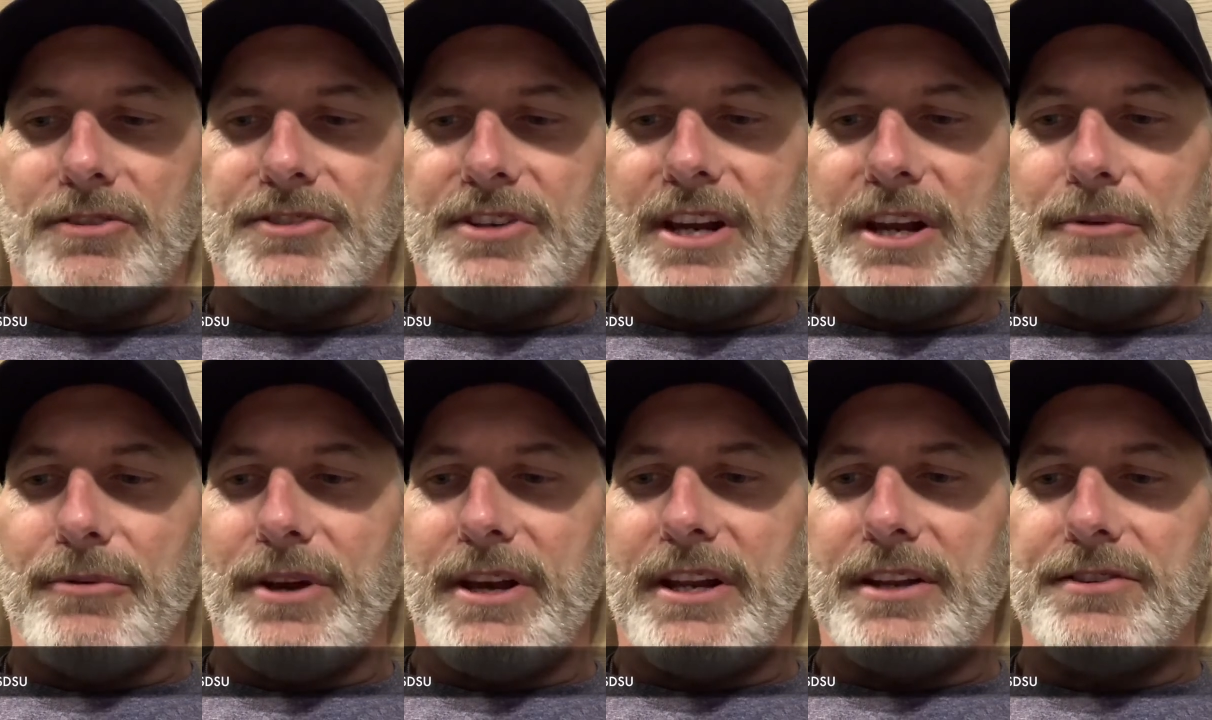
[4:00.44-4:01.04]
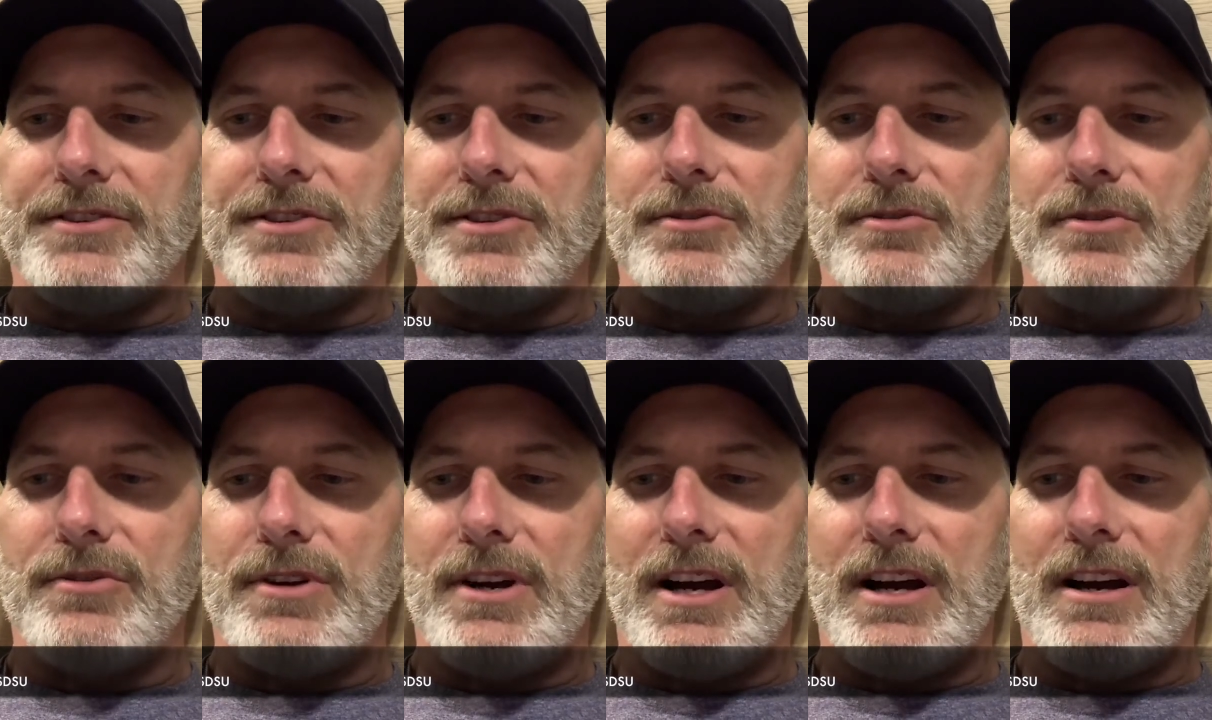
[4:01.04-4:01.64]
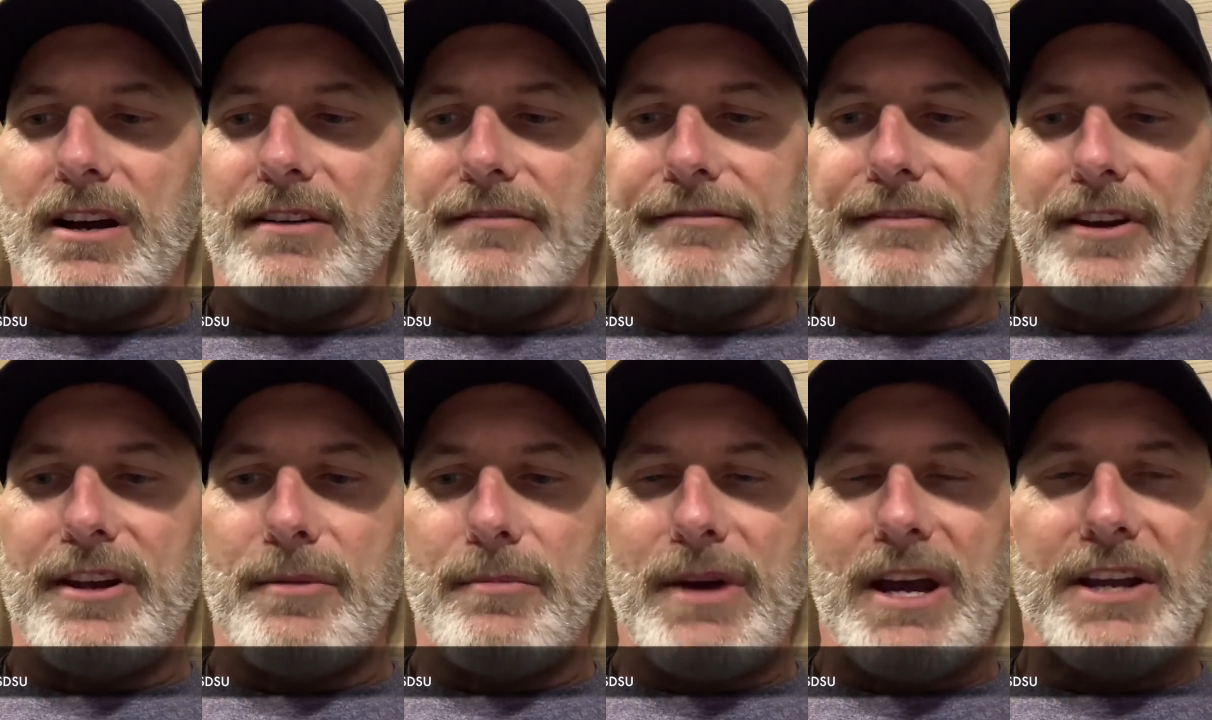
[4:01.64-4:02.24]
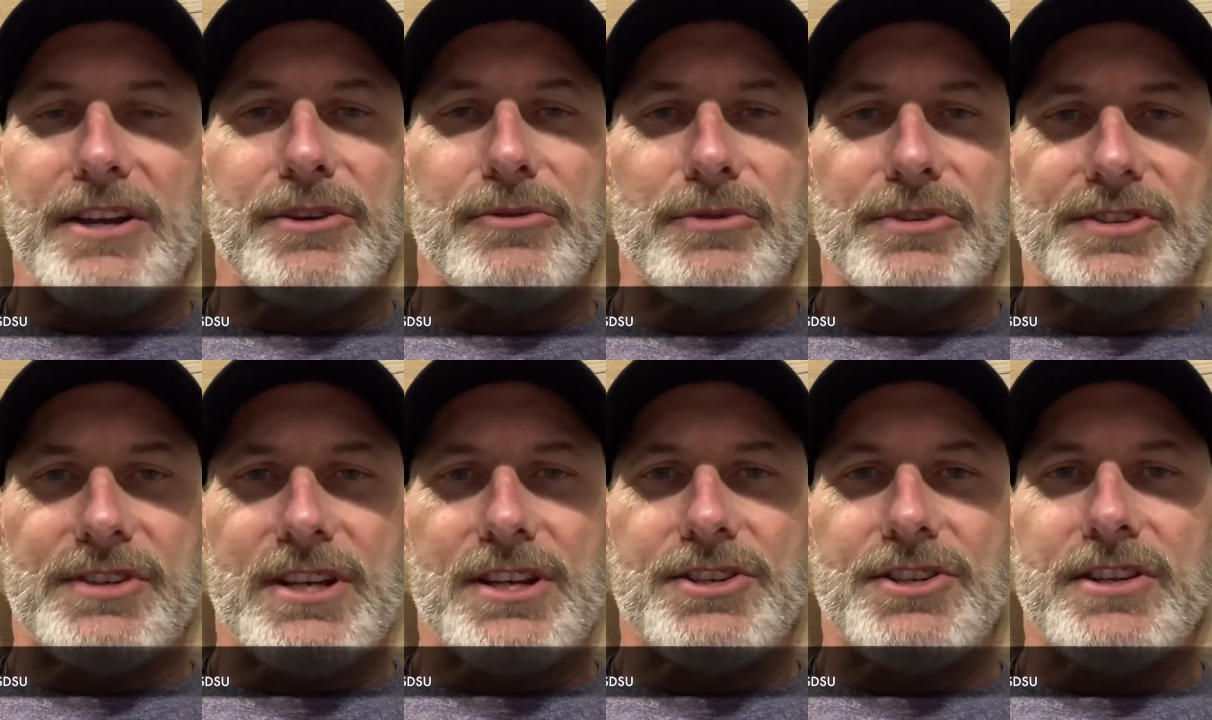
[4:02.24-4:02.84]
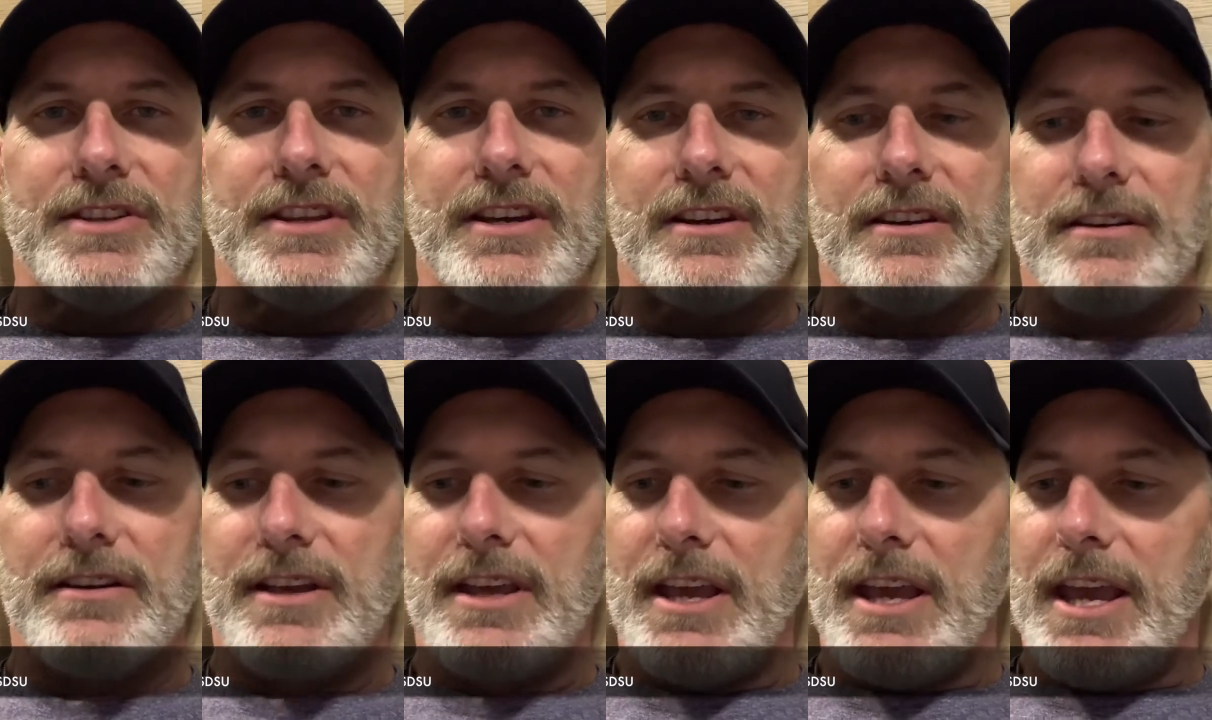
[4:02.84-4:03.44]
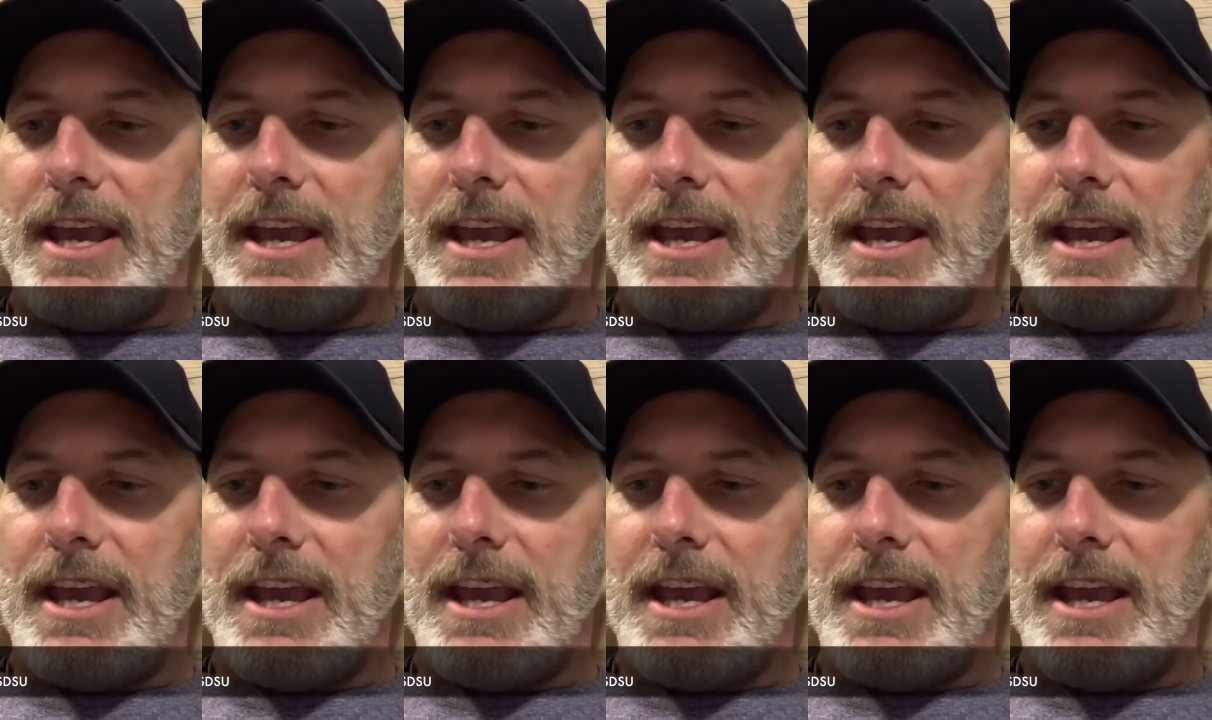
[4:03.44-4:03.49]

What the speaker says: and I ran into a friend of mine who was teaching there